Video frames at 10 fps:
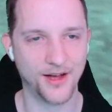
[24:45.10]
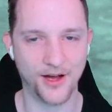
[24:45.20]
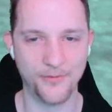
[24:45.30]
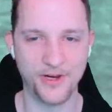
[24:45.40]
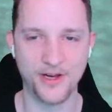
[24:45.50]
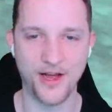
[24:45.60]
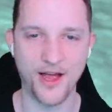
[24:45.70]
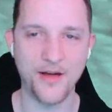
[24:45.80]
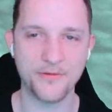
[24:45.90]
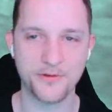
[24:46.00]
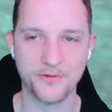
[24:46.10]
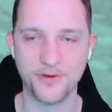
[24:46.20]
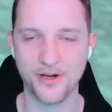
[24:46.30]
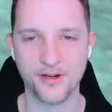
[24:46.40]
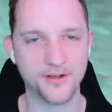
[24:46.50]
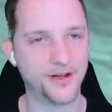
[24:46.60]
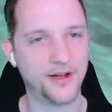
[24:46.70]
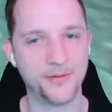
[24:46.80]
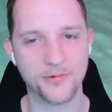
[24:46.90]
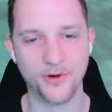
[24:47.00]
And we have to
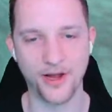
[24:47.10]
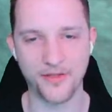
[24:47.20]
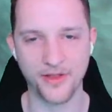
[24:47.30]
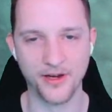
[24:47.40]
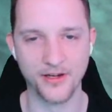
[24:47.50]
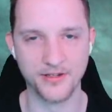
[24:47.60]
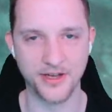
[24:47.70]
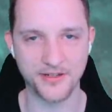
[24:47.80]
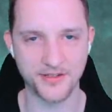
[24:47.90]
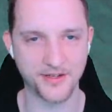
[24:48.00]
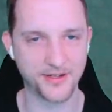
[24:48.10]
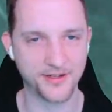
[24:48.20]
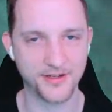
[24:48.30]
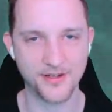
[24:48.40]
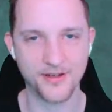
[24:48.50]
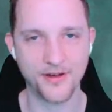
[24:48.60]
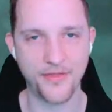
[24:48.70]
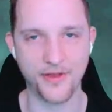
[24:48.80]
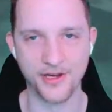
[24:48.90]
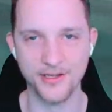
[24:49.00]
um, collect the little dusk
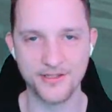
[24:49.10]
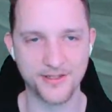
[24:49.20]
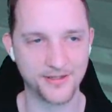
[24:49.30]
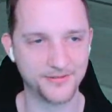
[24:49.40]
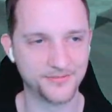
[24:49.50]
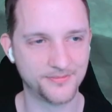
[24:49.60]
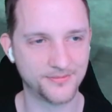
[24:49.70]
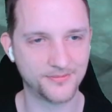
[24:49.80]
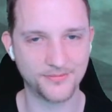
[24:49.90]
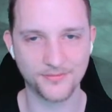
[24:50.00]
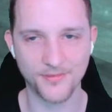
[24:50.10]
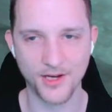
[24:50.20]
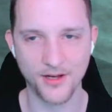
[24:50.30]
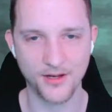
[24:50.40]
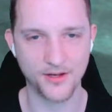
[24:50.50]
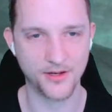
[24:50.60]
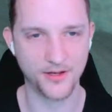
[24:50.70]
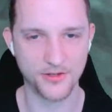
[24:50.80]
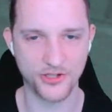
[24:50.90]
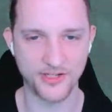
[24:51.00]
thingies.
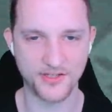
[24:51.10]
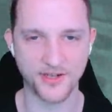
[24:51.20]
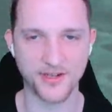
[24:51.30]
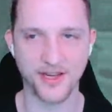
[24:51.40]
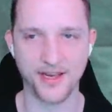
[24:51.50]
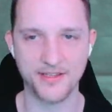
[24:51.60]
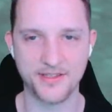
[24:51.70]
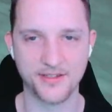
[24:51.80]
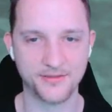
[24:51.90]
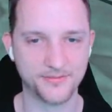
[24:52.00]
Just in case.